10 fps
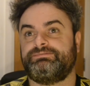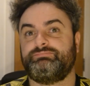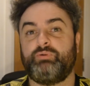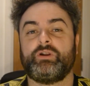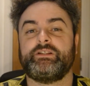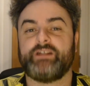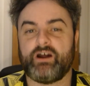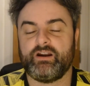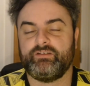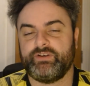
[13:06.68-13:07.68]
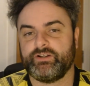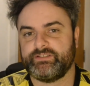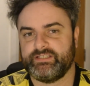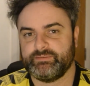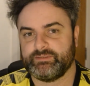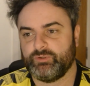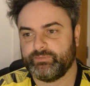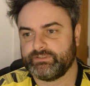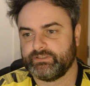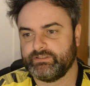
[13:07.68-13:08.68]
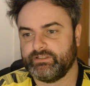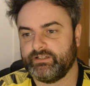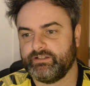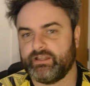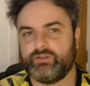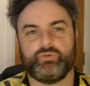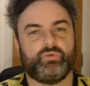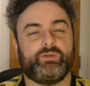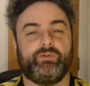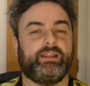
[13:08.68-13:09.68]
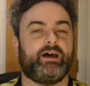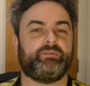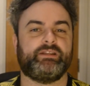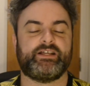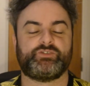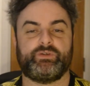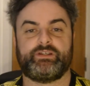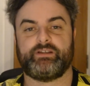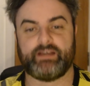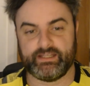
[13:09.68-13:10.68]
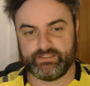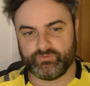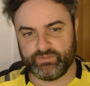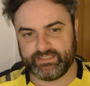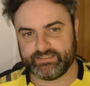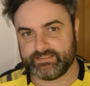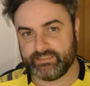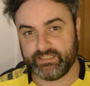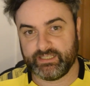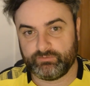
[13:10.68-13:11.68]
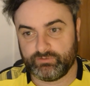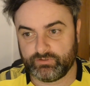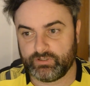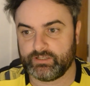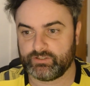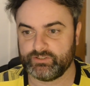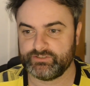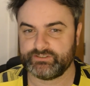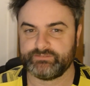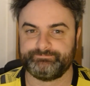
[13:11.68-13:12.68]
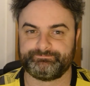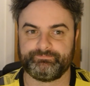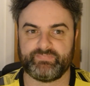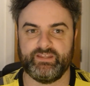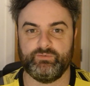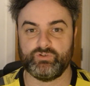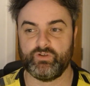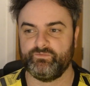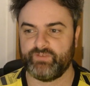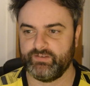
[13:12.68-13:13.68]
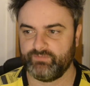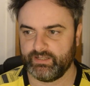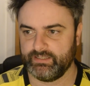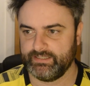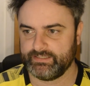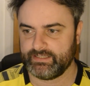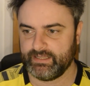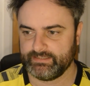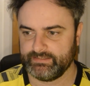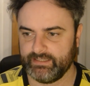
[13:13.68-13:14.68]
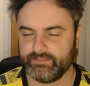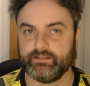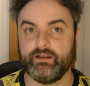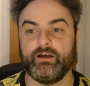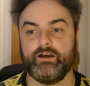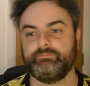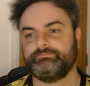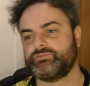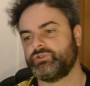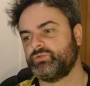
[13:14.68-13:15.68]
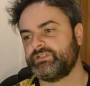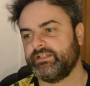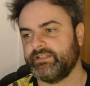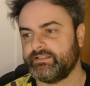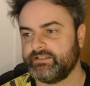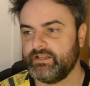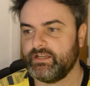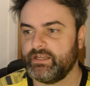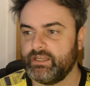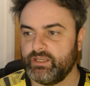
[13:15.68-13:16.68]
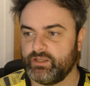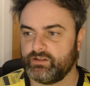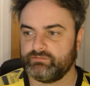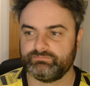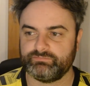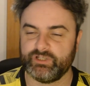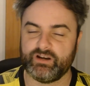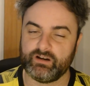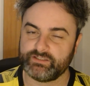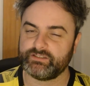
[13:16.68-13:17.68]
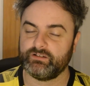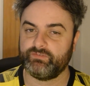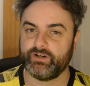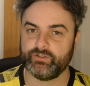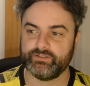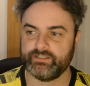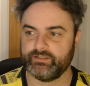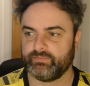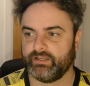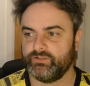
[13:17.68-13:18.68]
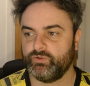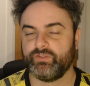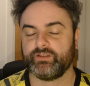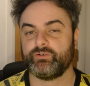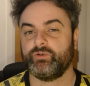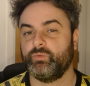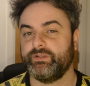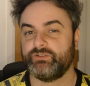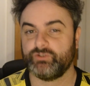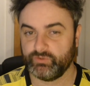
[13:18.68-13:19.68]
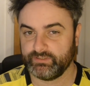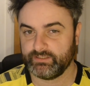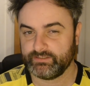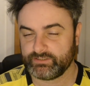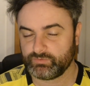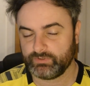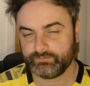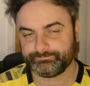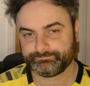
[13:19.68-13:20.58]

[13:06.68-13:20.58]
Portland are a very good team at the moment. I don't know what really happened last week. I didn't really get to see the game because it was on very, very late at night. So saying that, they're still a very good team. I do think they're going to win 2-0 in this one.